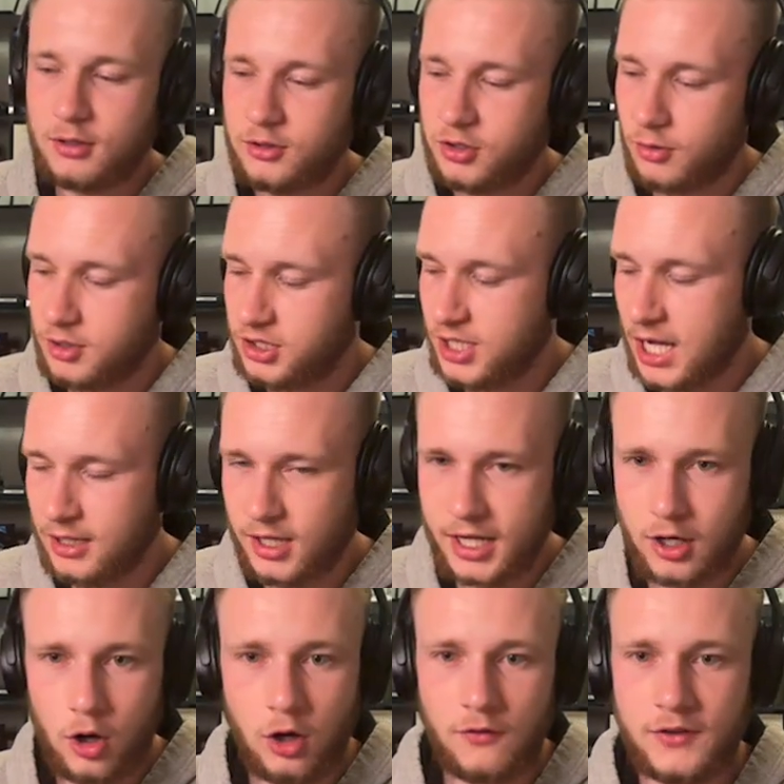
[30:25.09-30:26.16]
So it's not
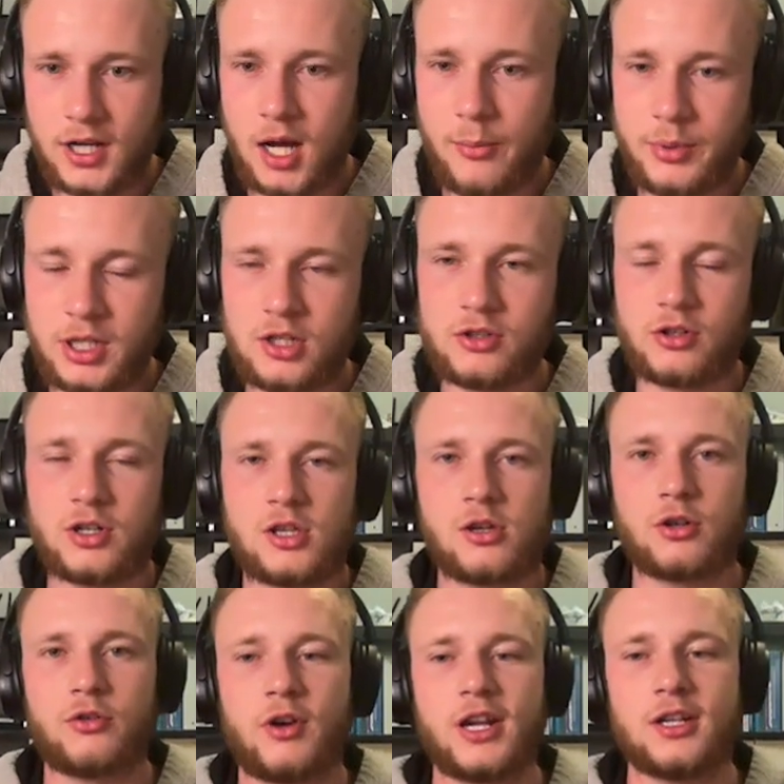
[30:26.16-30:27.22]
like all the companies are either
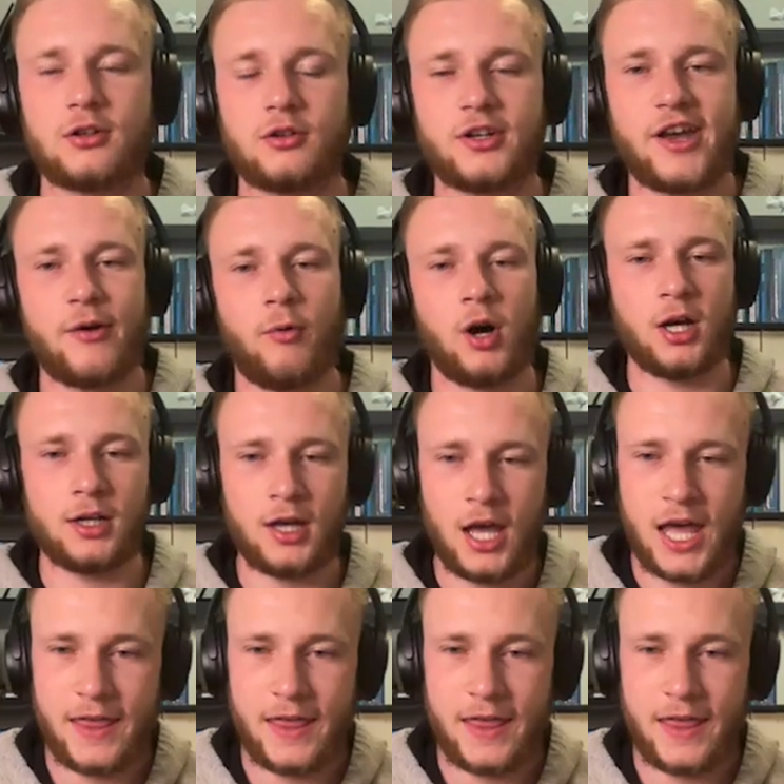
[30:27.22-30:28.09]
graded or day one.